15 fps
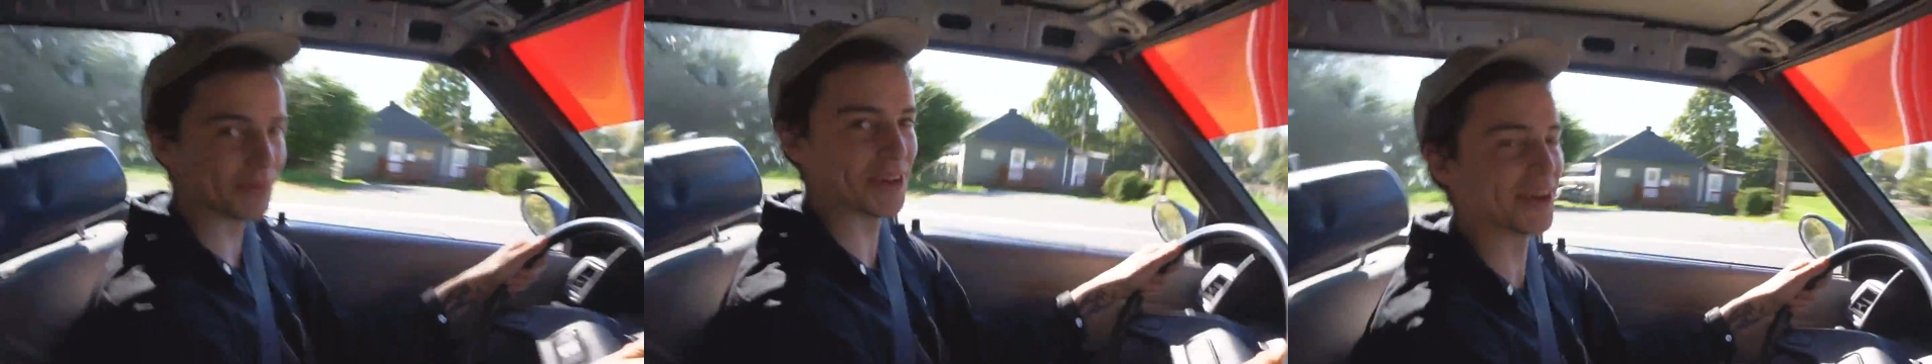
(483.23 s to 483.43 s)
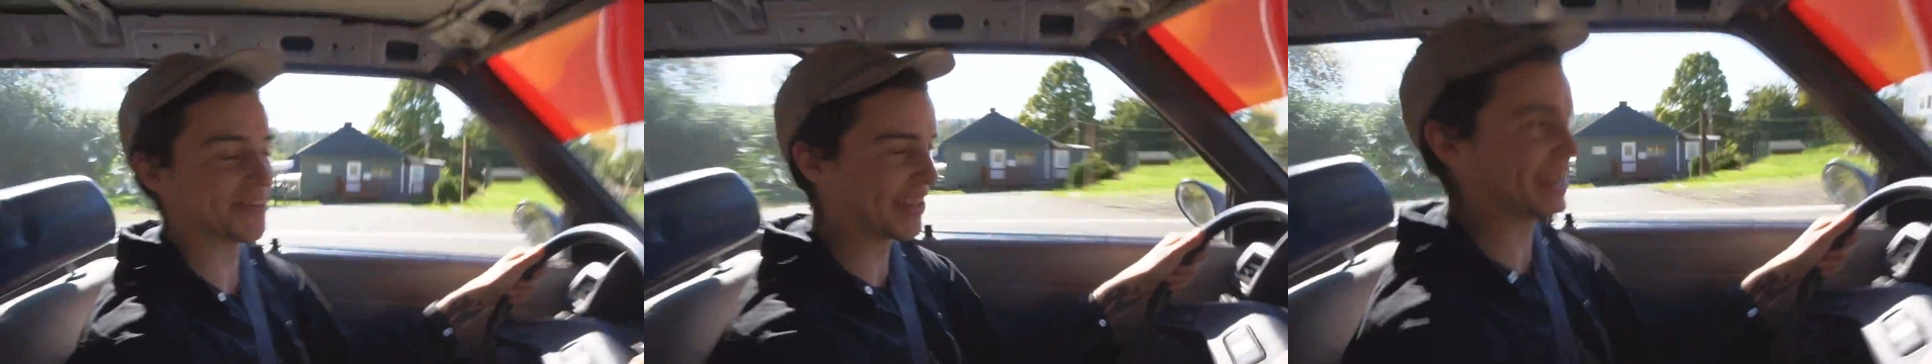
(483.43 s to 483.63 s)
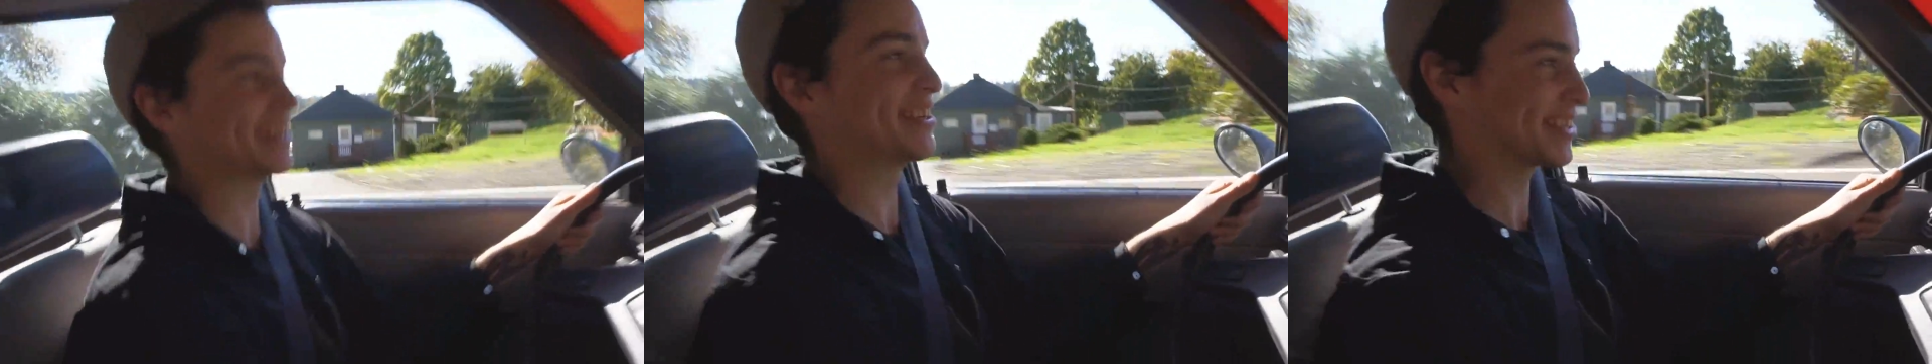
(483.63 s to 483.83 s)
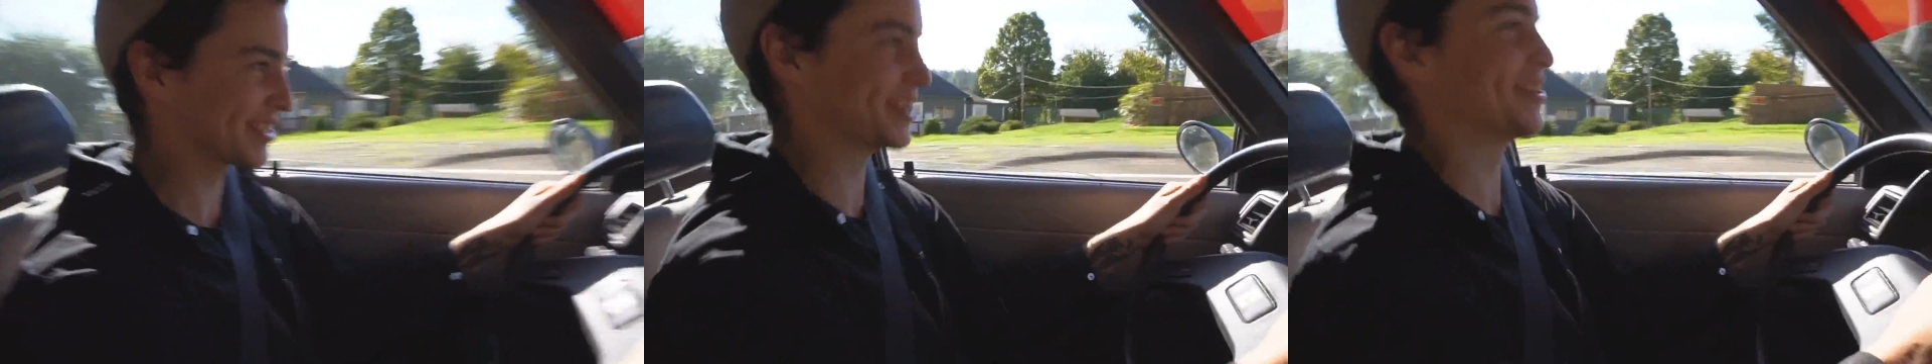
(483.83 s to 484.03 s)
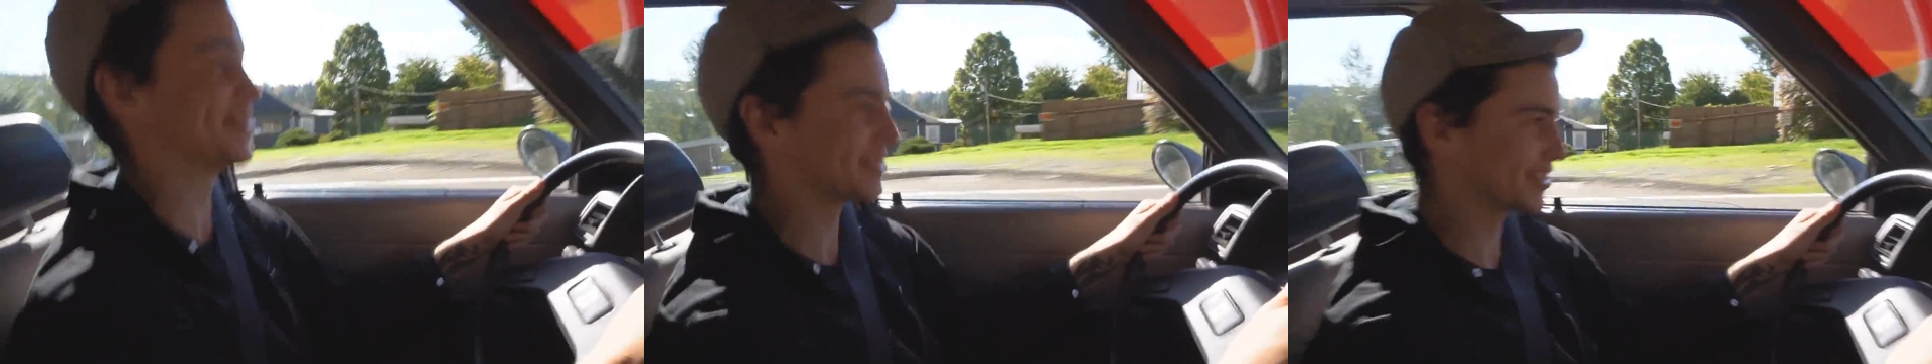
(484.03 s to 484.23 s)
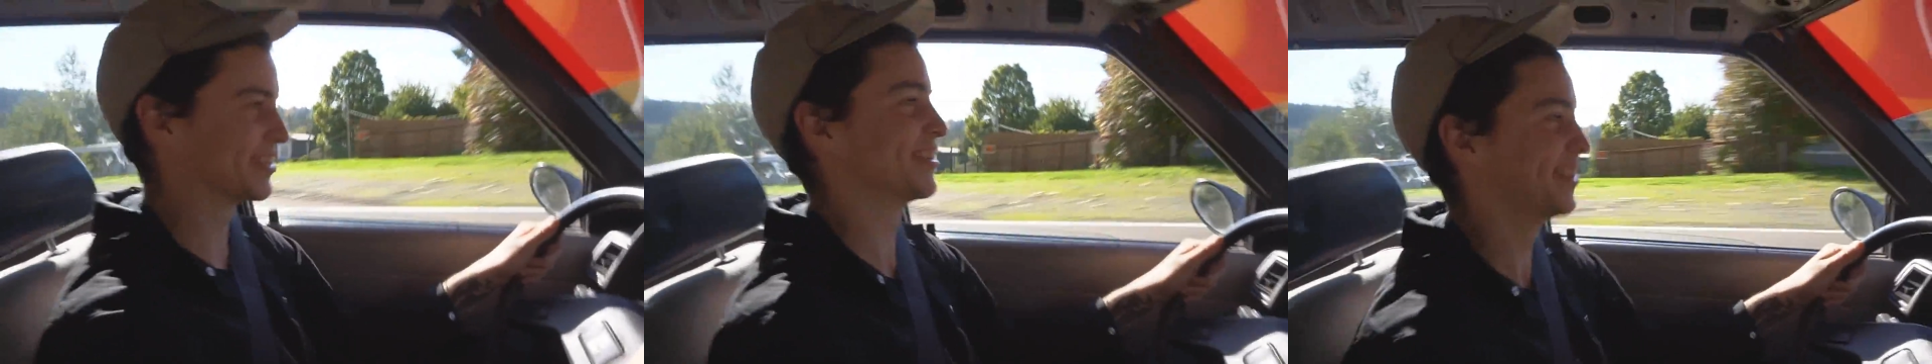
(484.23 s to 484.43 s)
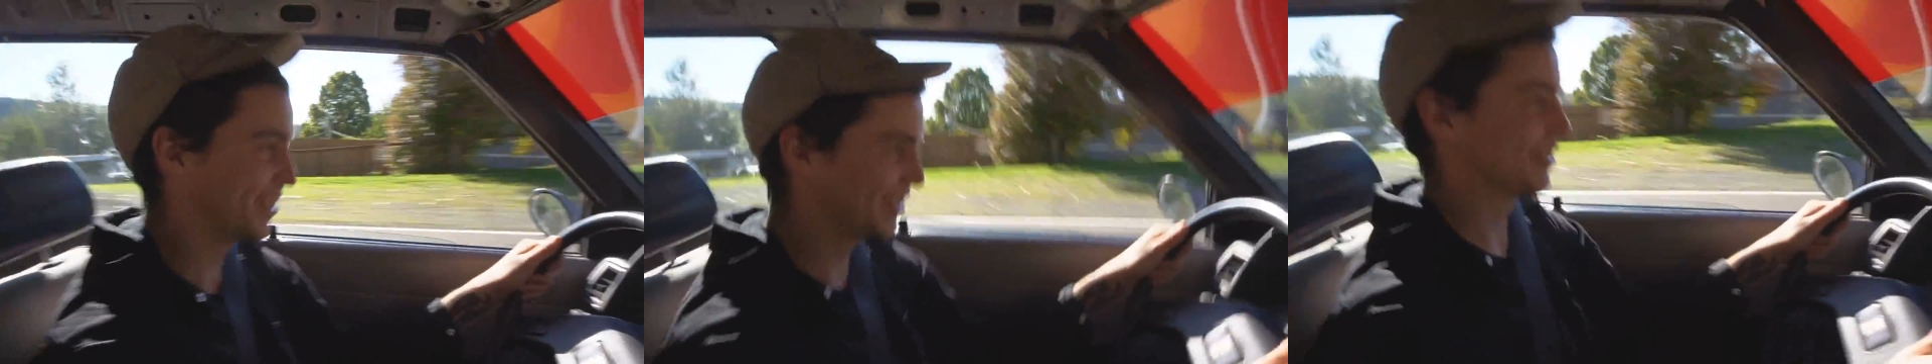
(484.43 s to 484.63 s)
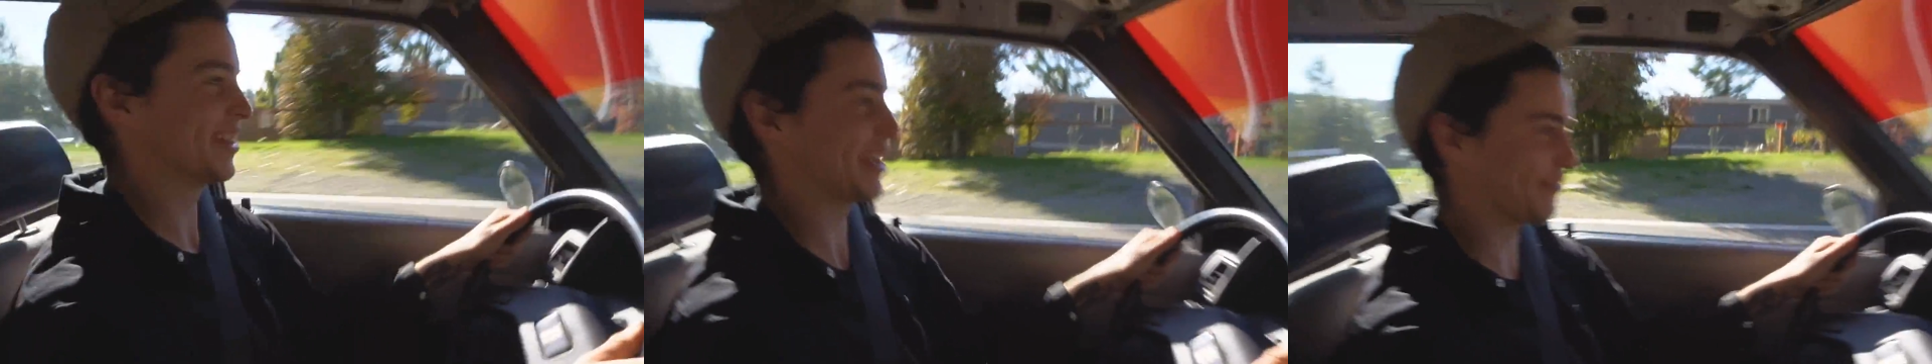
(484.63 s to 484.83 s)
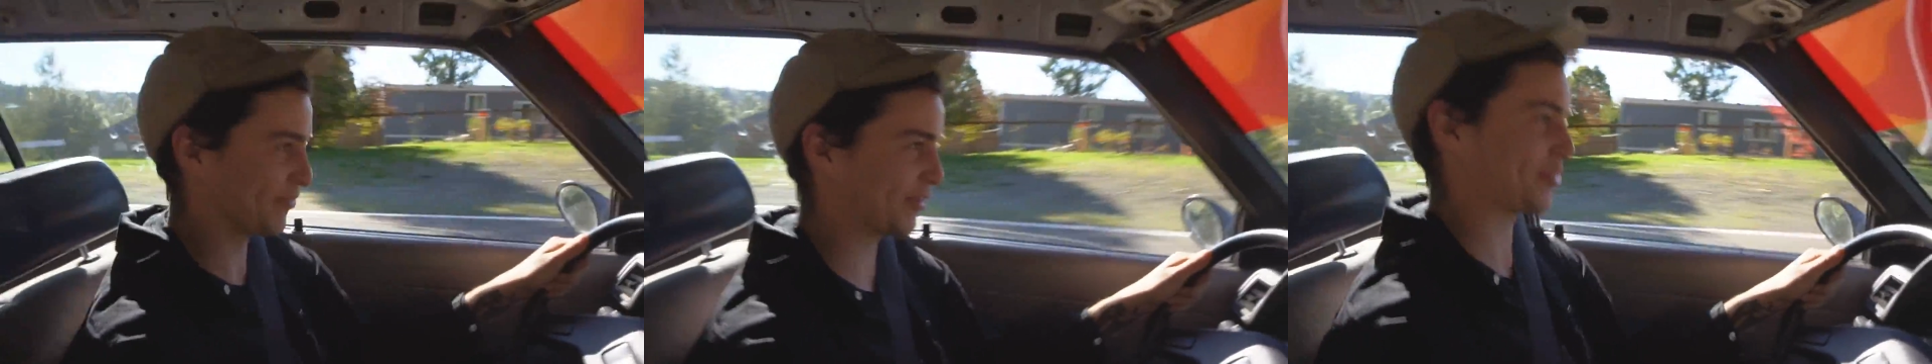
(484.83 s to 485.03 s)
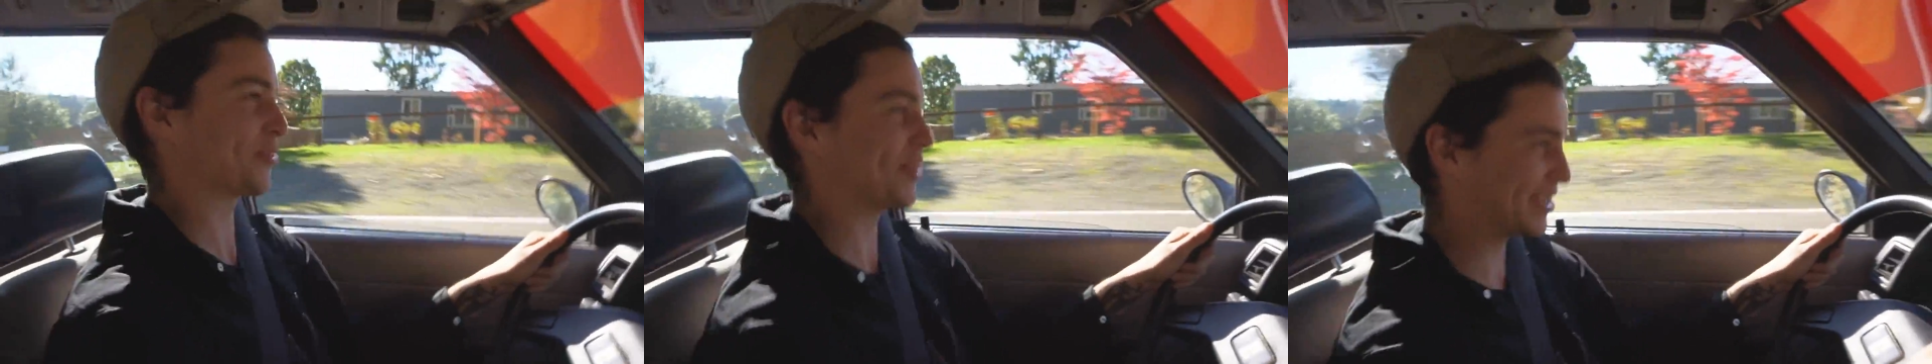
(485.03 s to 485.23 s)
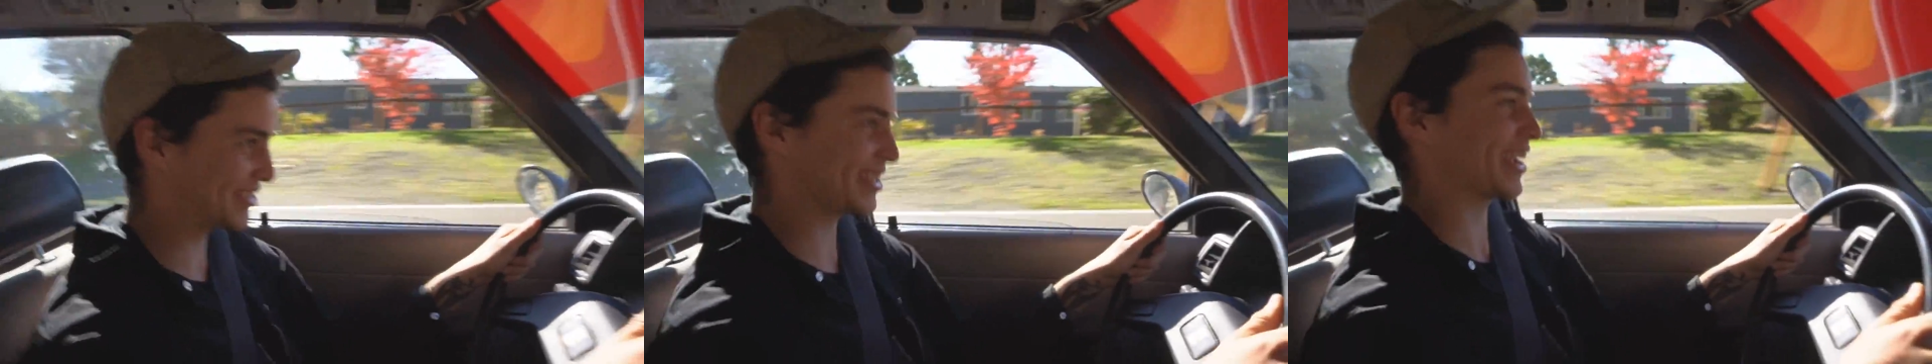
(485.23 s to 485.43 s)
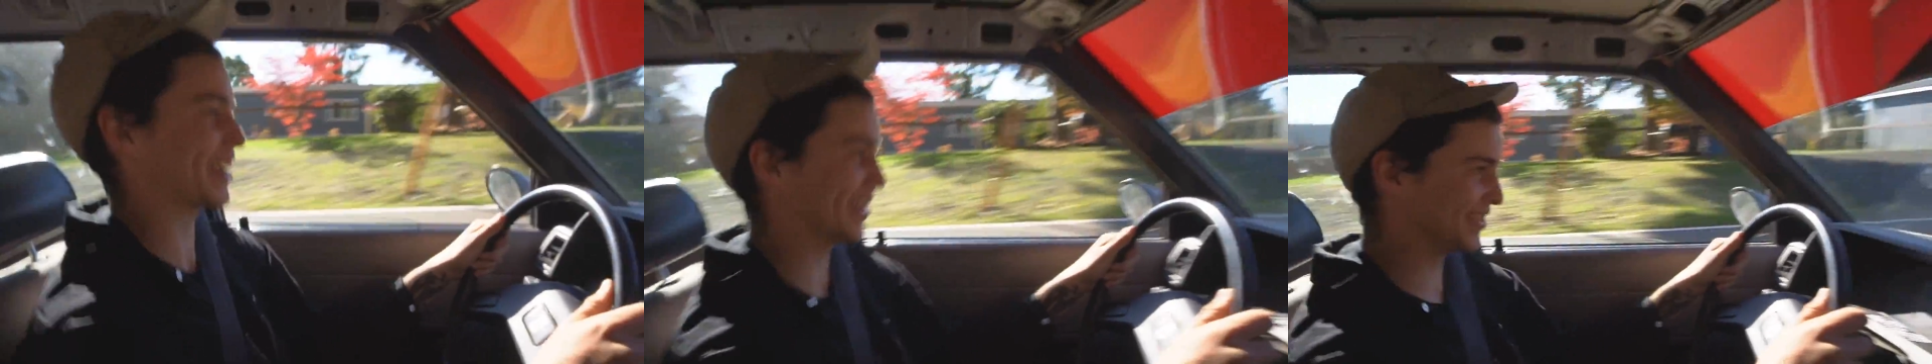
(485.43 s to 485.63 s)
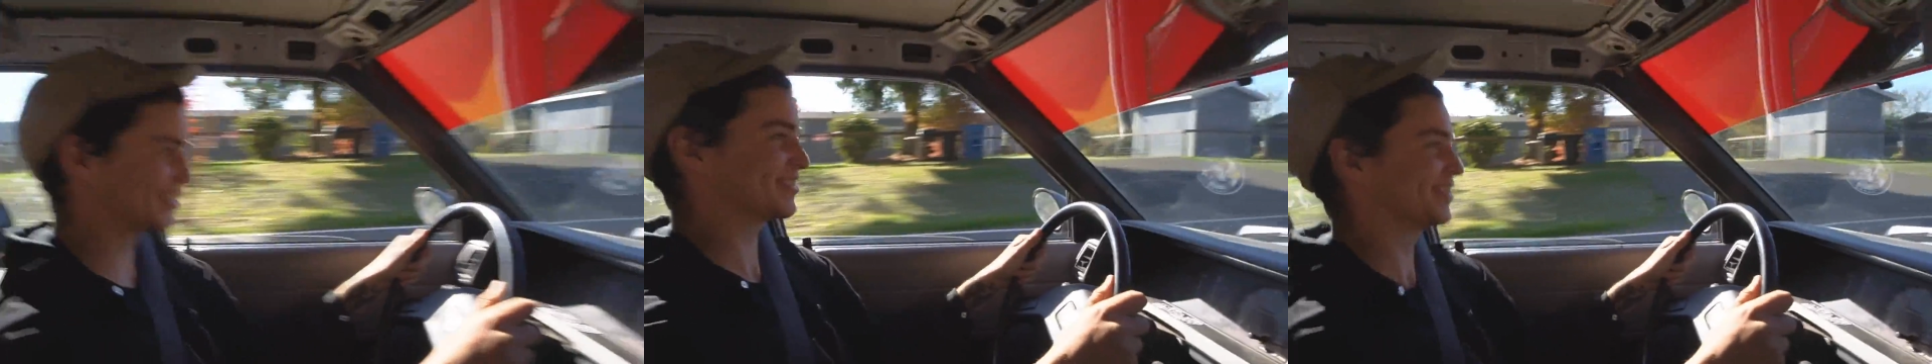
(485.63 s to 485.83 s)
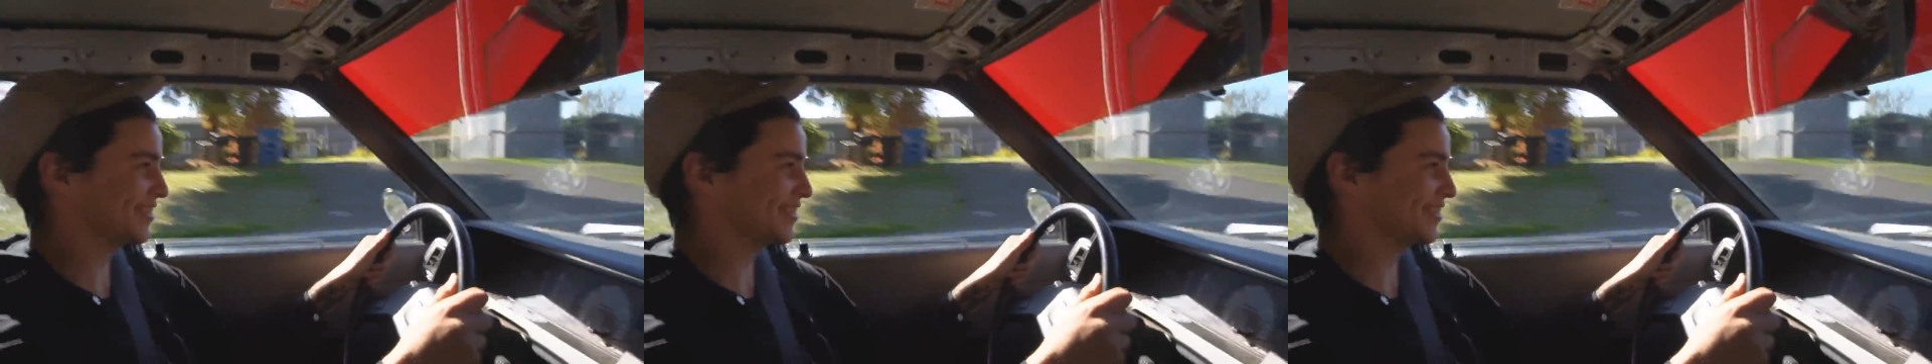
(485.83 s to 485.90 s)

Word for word: blown that it just goes like for three seconds.